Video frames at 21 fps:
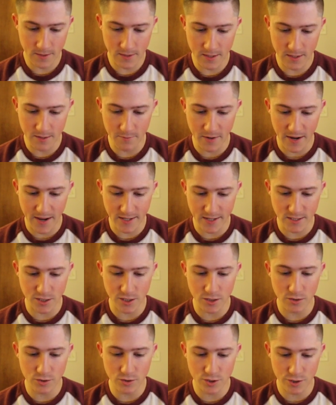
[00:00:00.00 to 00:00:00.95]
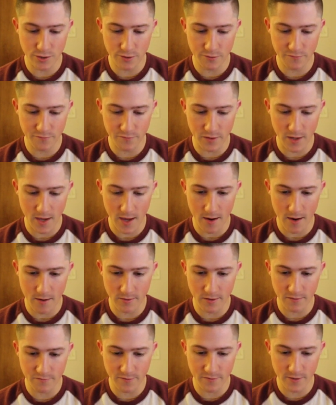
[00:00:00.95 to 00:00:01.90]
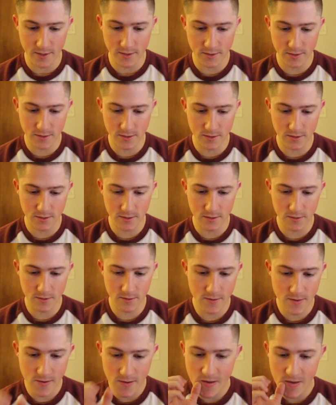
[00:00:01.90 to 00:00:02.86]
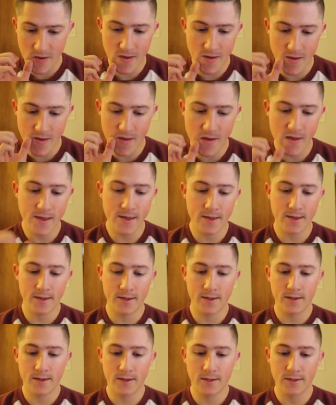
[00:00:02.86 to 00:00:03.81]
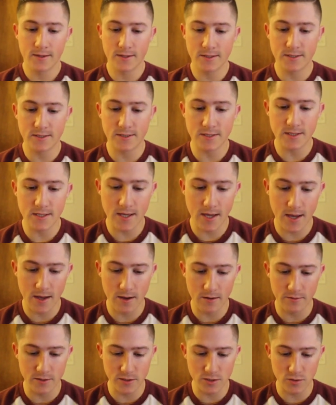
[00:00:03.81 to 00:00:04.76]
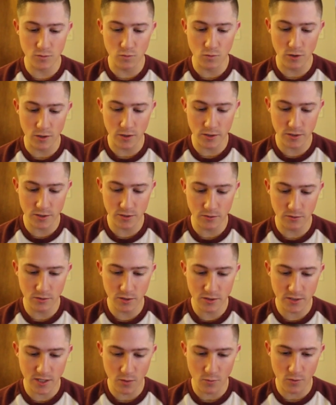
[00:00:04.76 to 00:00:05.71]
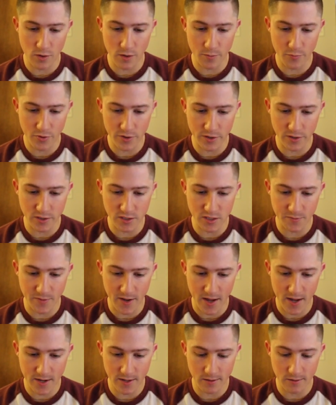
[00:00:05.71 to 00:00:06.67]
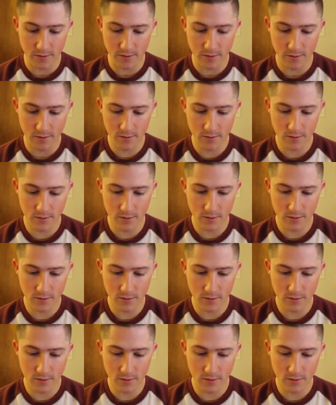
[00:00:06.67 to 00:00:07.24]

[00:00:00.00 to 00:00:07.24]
Need my Executioner for the air defense. Let's see how this works. So it looks like we're in a pretty good spot here.